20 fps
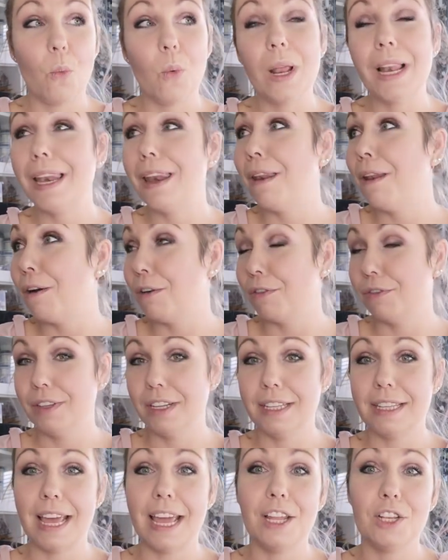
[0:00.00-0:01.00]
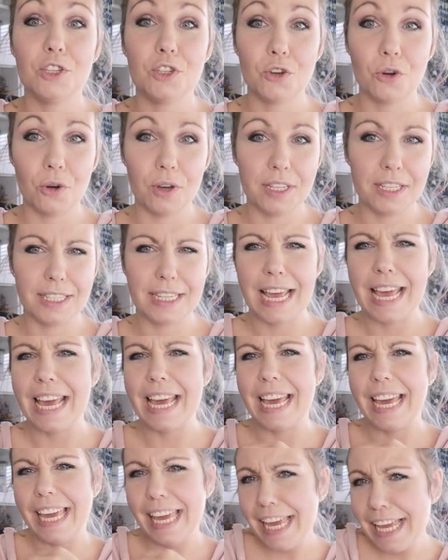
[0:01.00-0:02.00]
We loved it, enjoyed it,
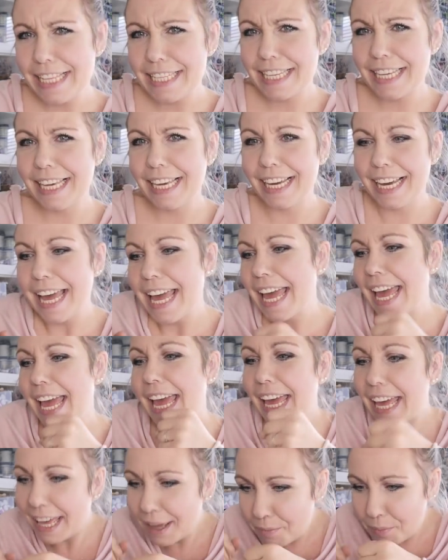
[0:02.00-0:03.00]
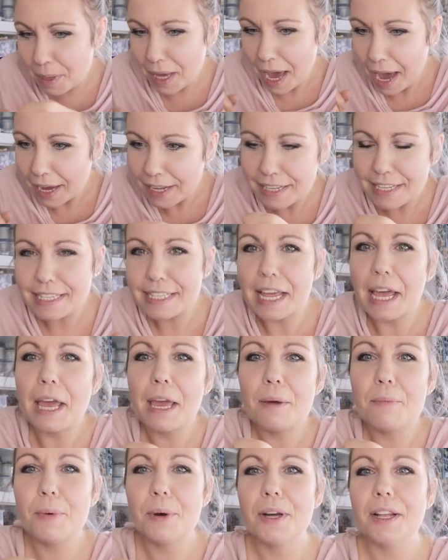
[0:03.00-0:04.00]
eating behind the
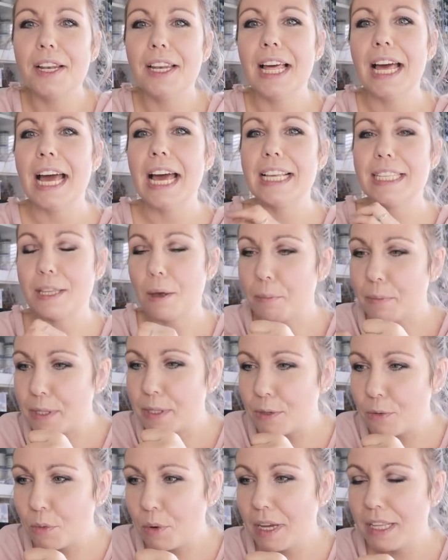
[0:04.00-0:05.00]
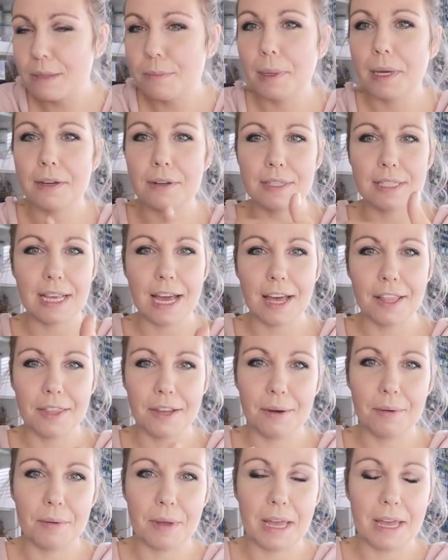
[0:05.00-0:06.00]
table some sweets, because
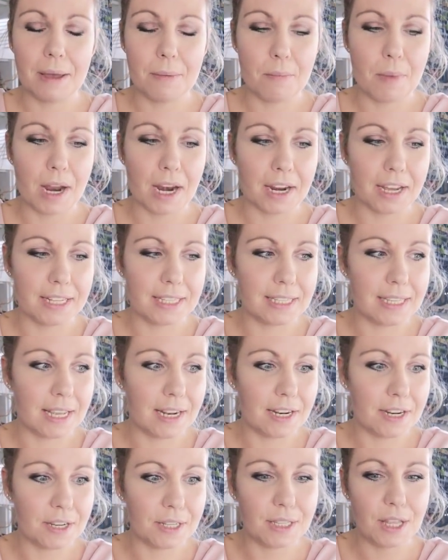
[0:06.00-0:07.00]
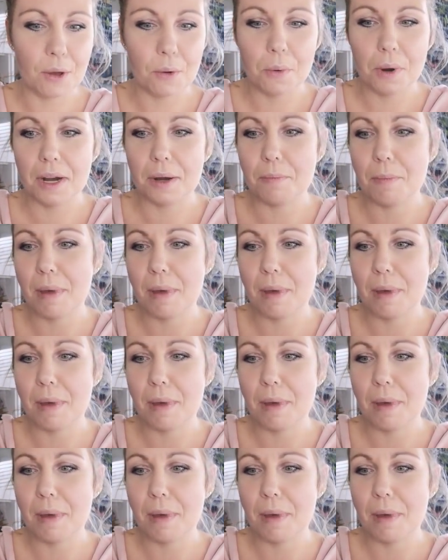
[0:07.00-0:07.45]
other market sellers, they were